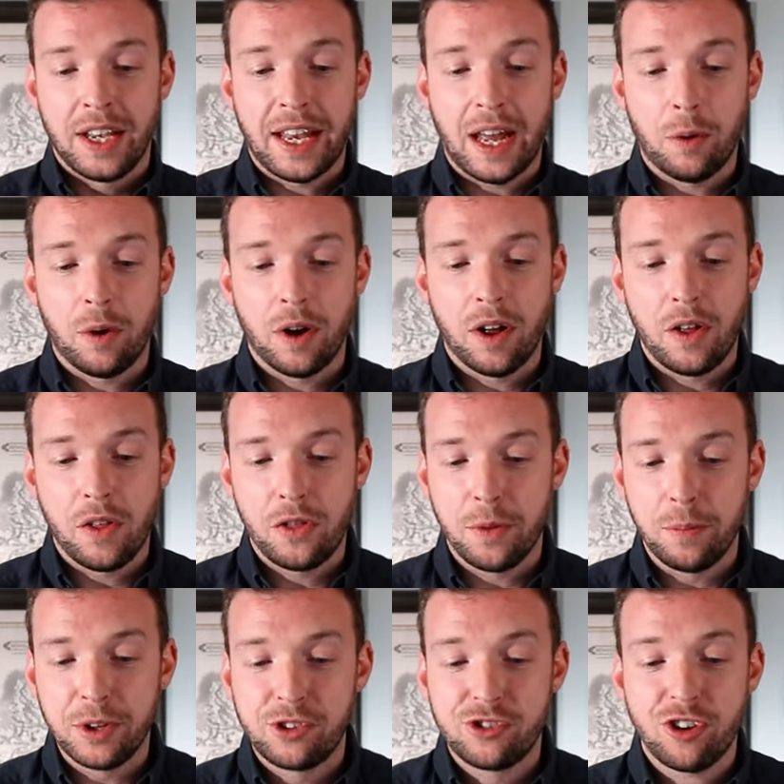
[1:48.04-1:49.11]
Now,
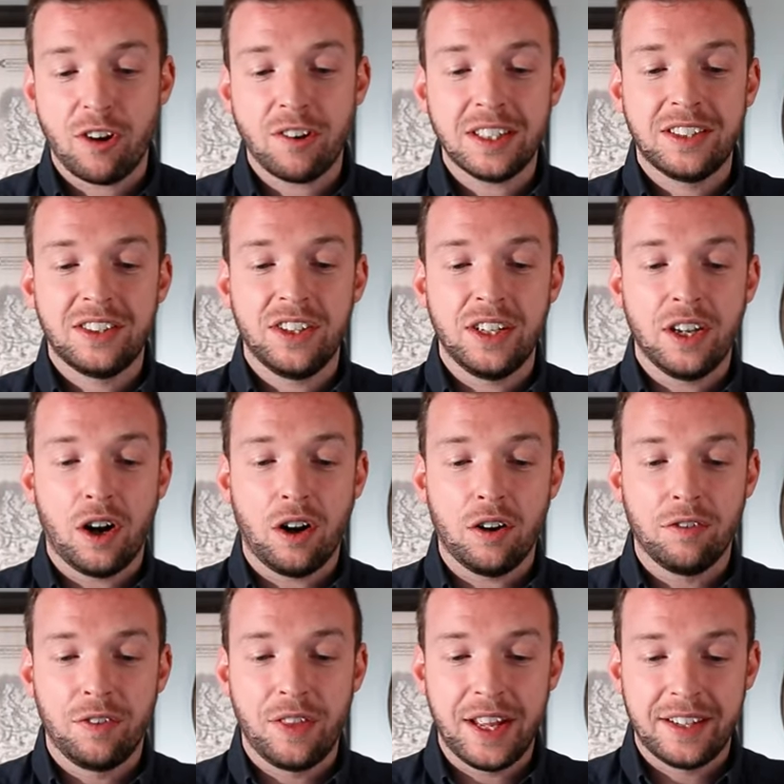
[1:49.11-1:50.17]
the majority
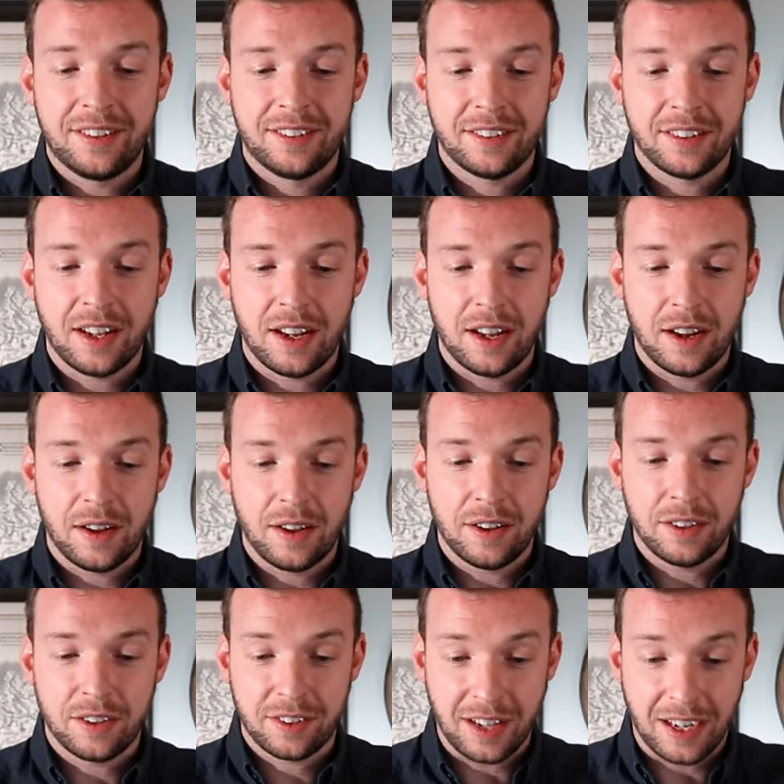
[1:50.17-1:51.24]
of this
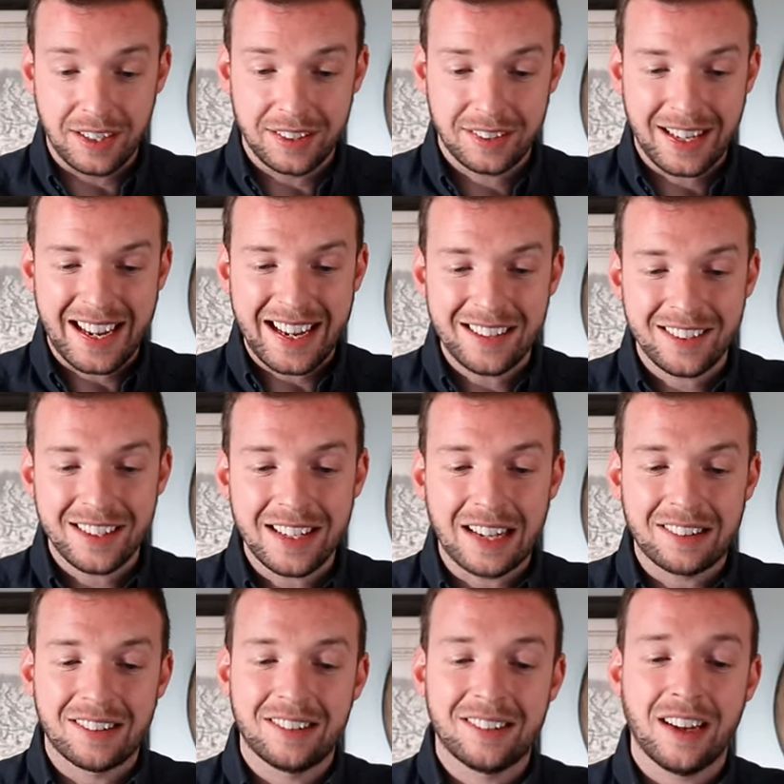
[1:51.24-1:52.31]
site isn't
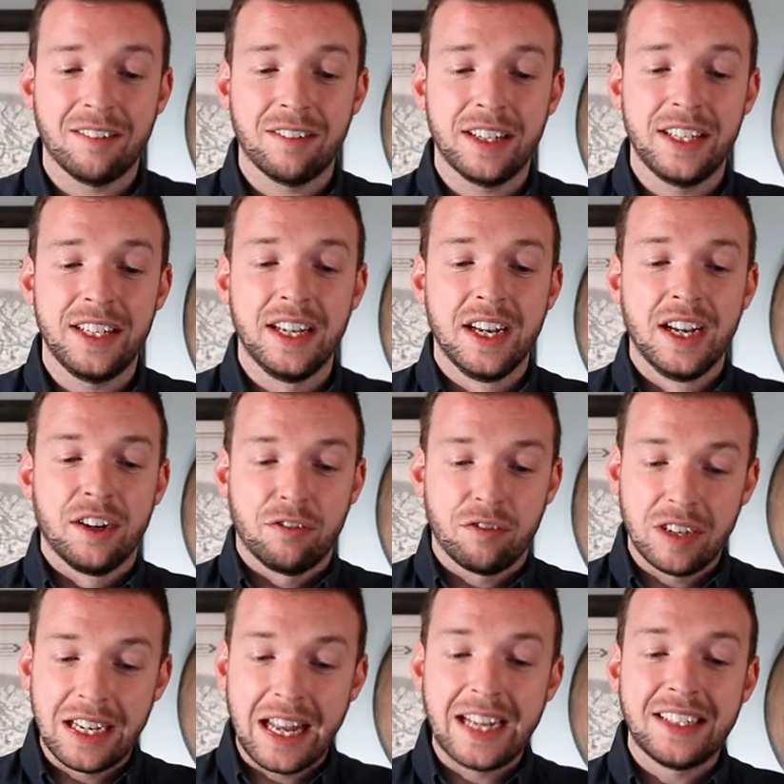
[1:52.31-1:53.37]
necessarily
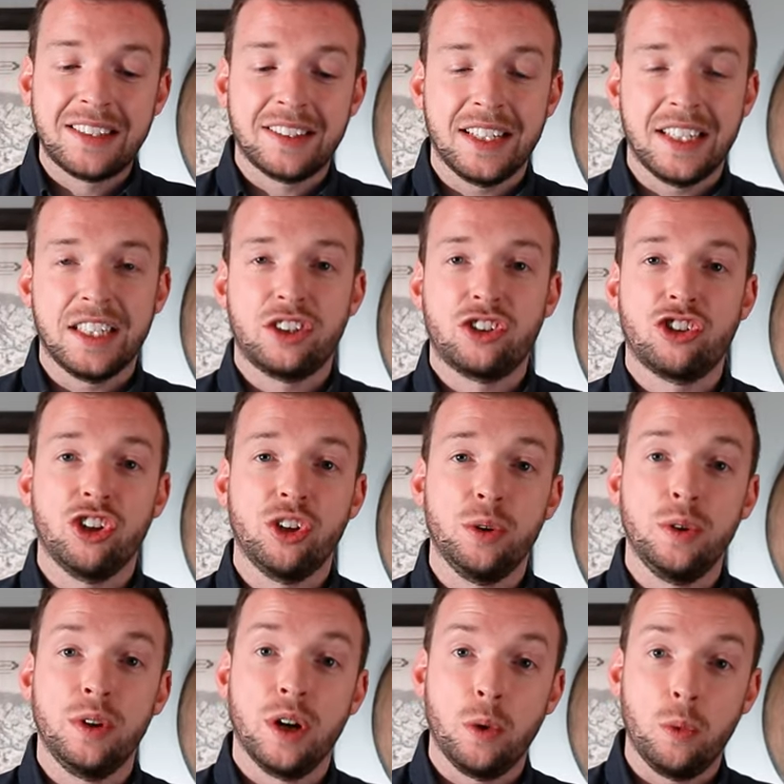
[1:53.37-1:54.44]
relating
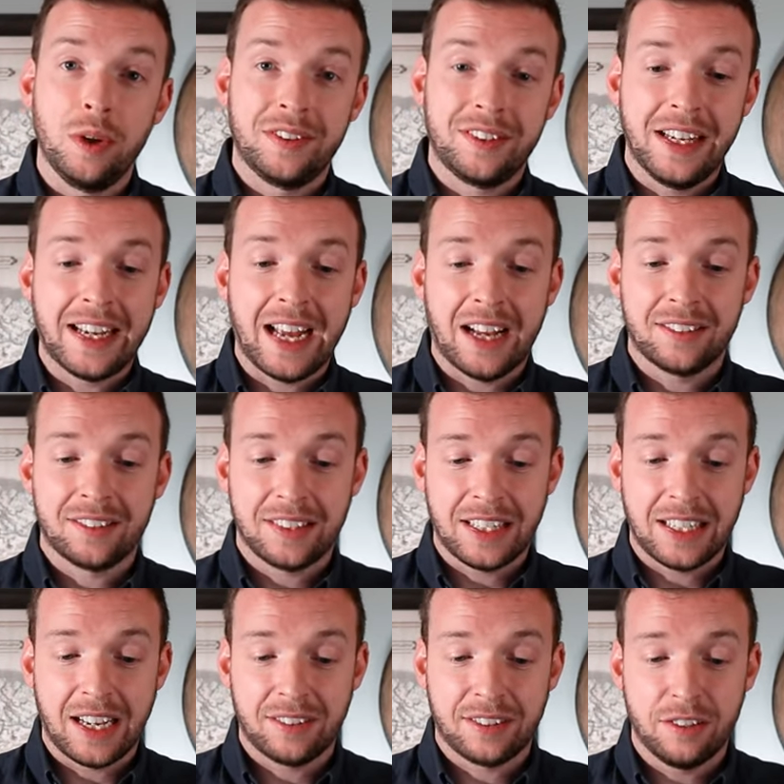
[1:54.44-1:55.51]
to whisky casks
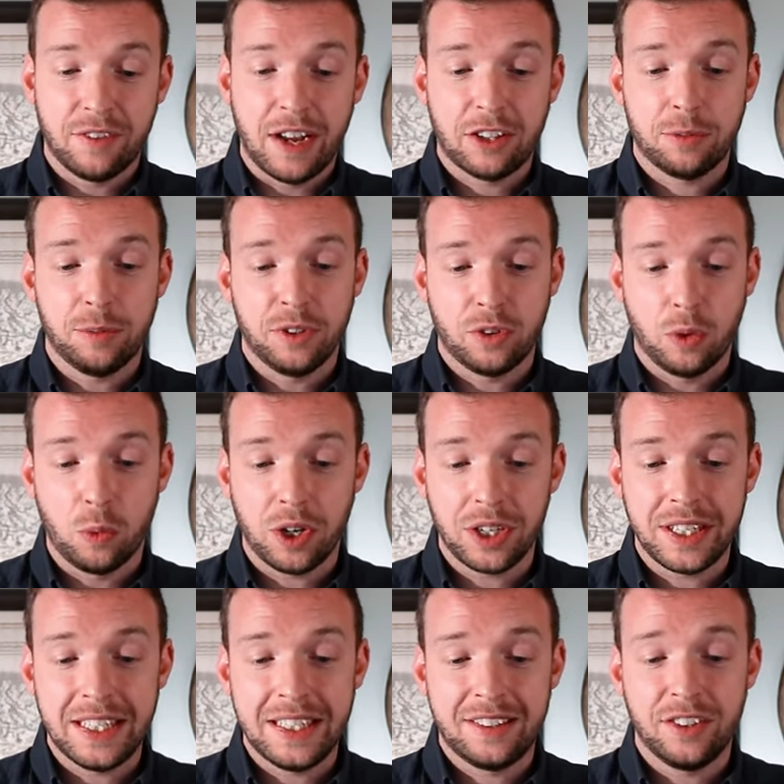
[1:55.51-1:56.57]
and cask investments. So what
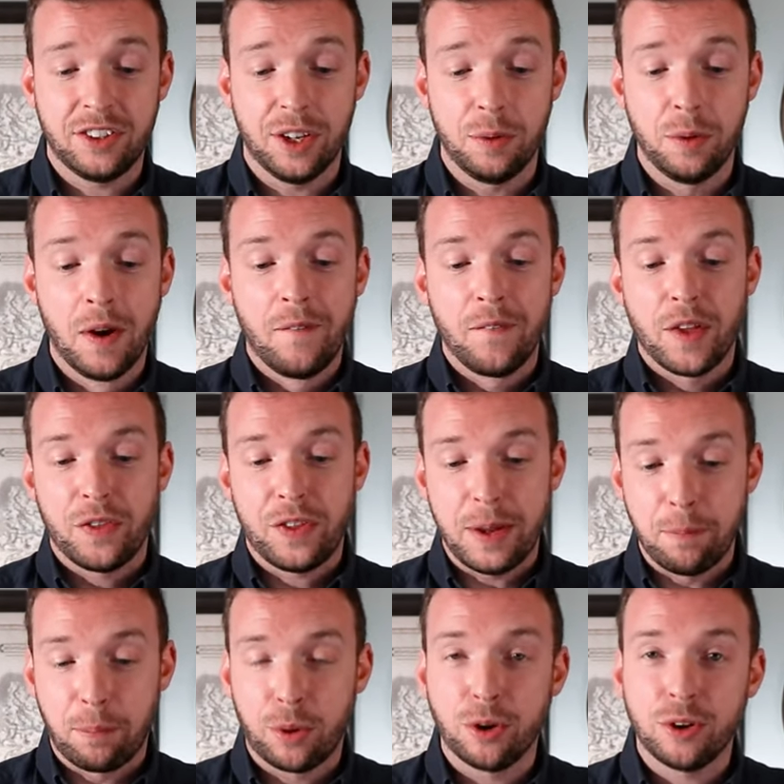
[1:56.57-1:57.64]
you need to do, the
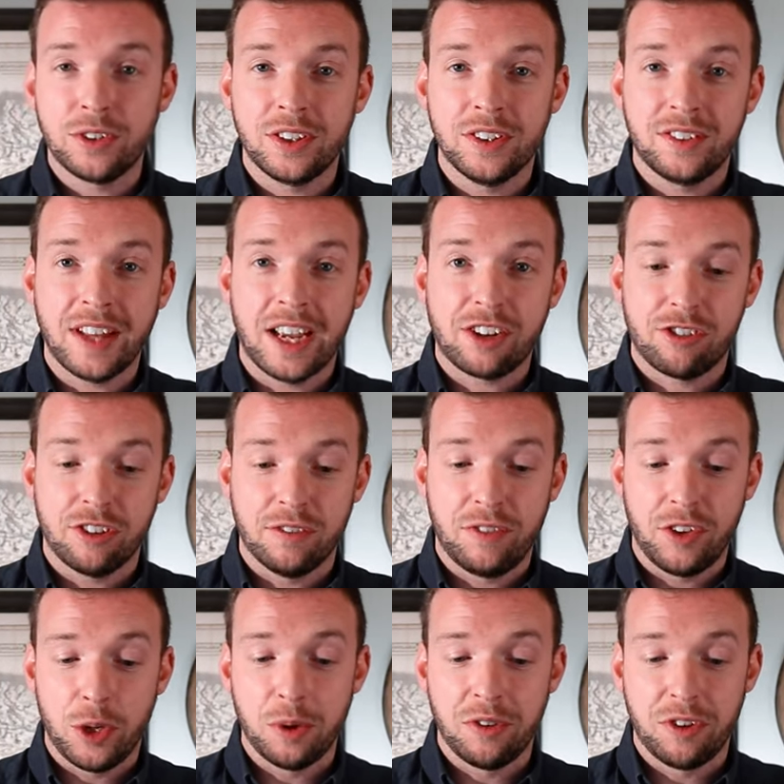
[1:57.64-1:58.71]
important section
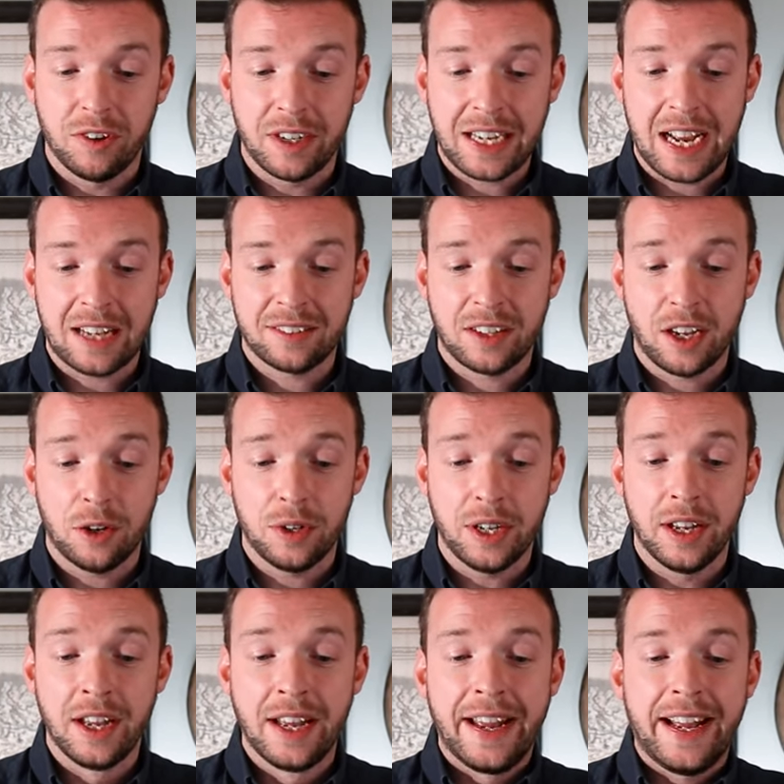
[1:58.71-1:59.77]
for you if you're a cask
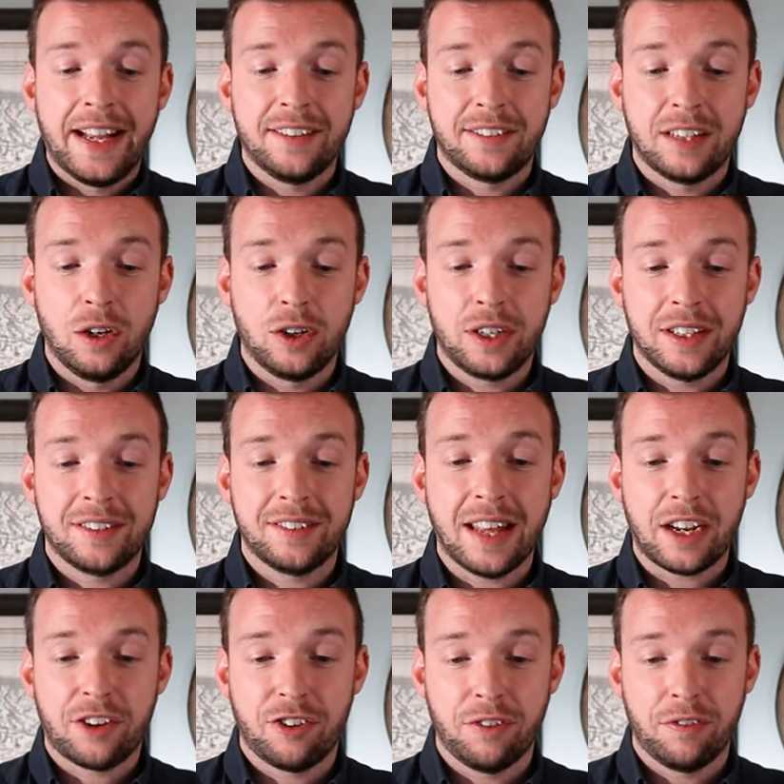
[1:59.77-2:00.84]
owner, is to look at
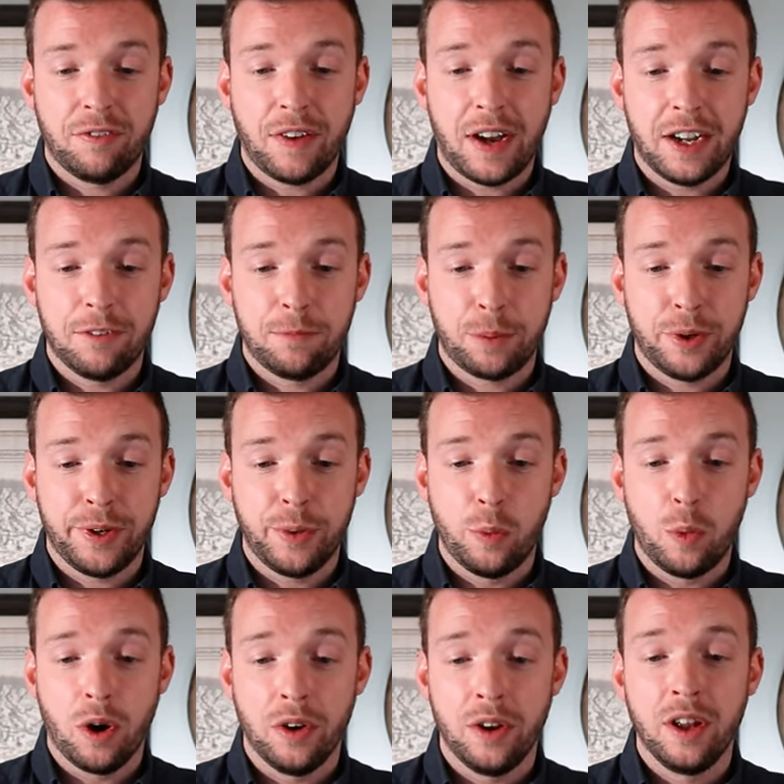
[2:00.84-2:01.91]
section
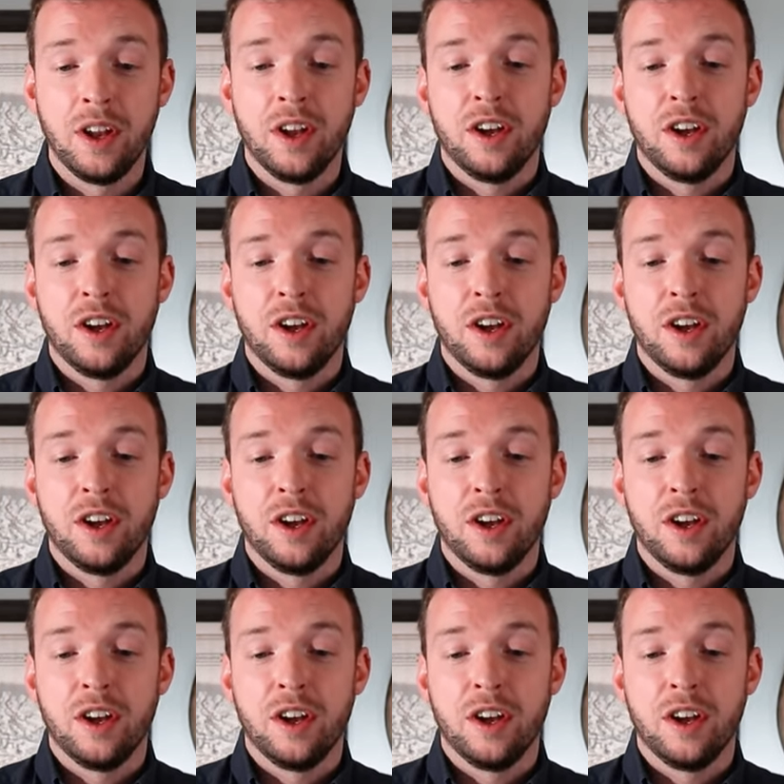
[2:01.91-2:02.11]
5.1,